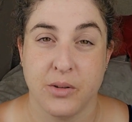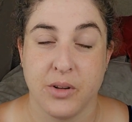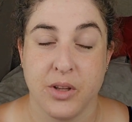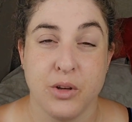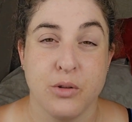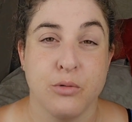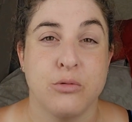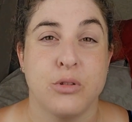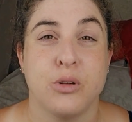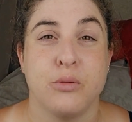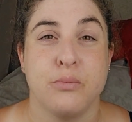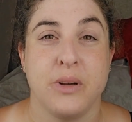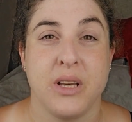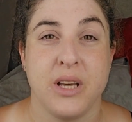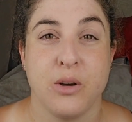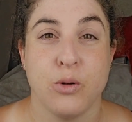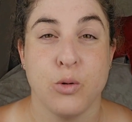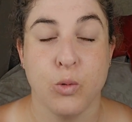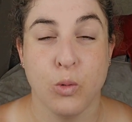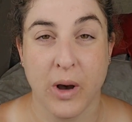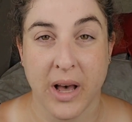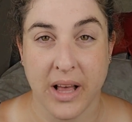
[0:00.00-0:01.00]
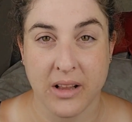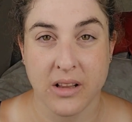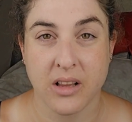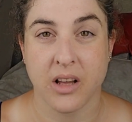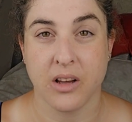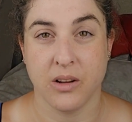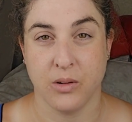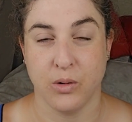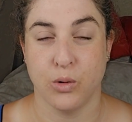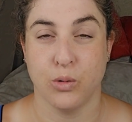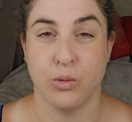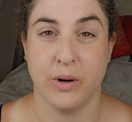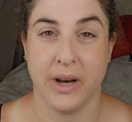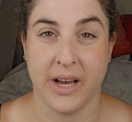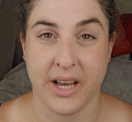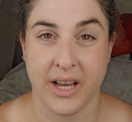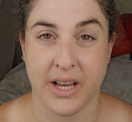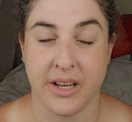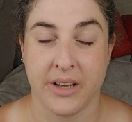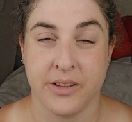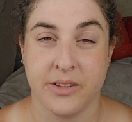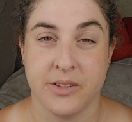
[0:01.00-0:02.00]
you will be well on your
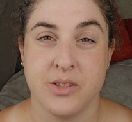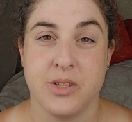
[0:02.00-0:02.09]
way